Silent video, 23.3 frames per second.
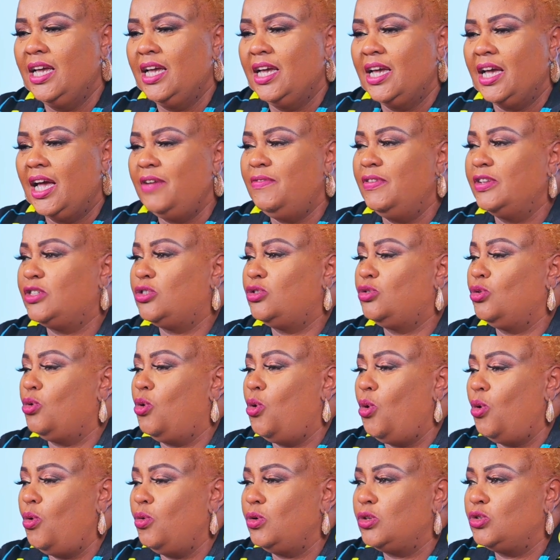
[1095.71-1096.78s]
If it's to
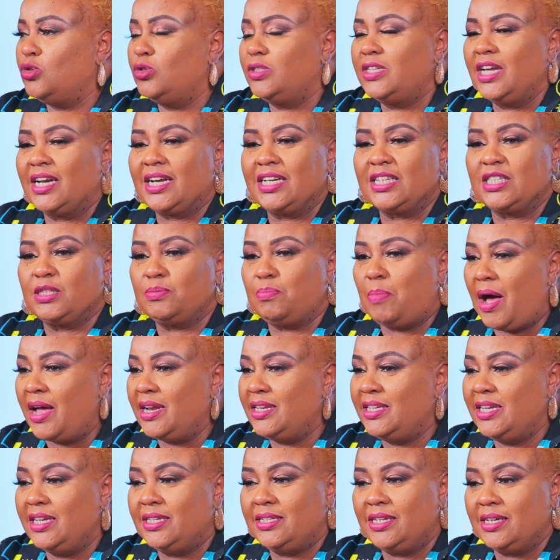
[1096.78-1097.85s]
go to take a spa
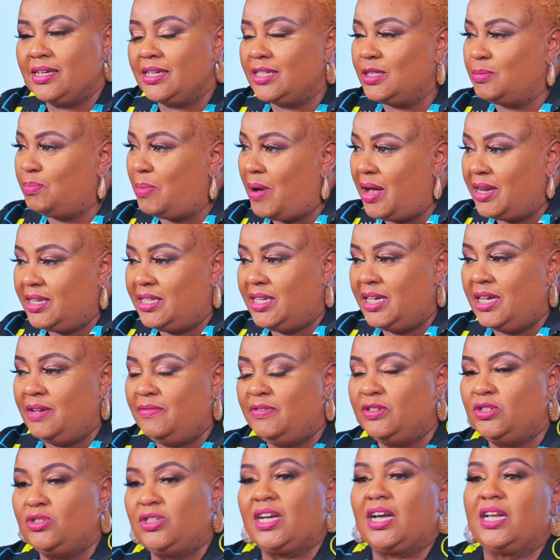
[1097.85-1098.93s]
day, take a spa day. If
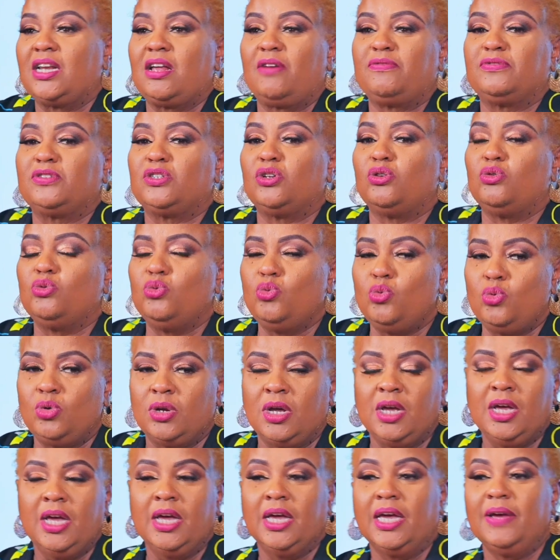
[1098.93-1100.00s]
it's take an afternoon,
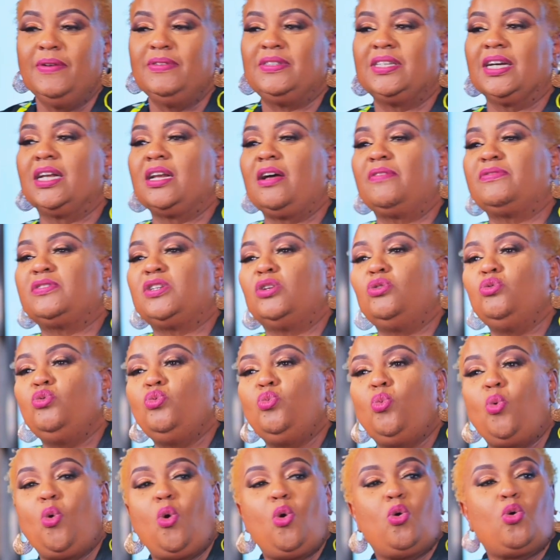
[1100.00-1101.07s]
if it's take an afternoon
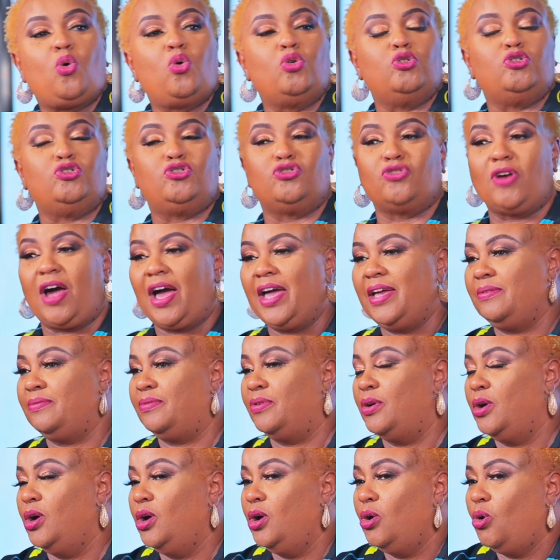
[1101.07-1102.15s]
walk or drive,
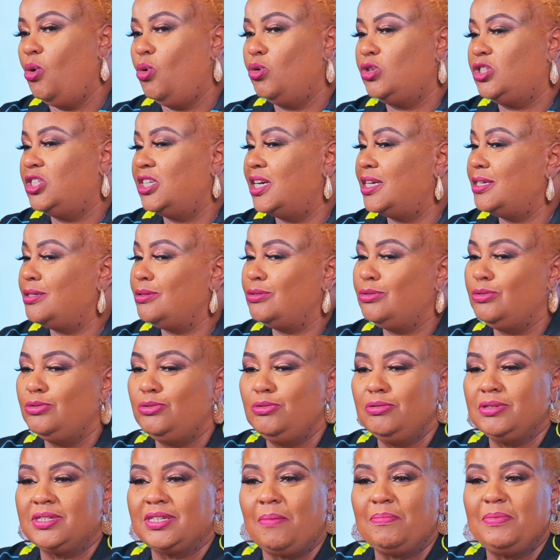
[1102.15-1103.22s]
or just to do
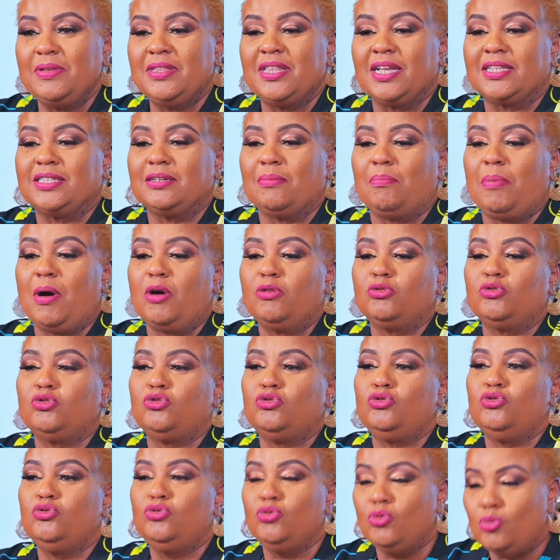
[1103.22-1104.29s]
something that's about
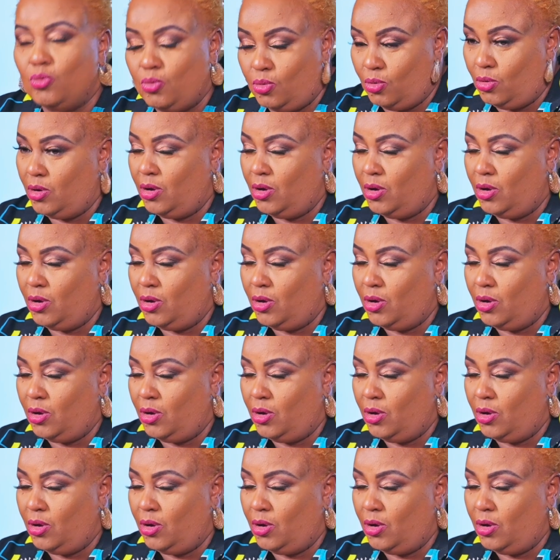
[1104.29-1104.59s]
you.